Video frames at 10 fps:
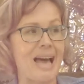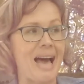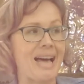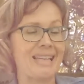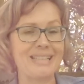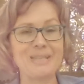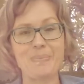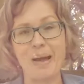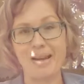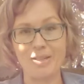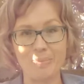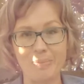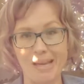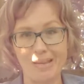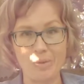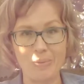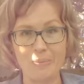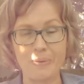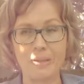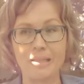I get inspired by other
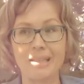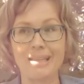people,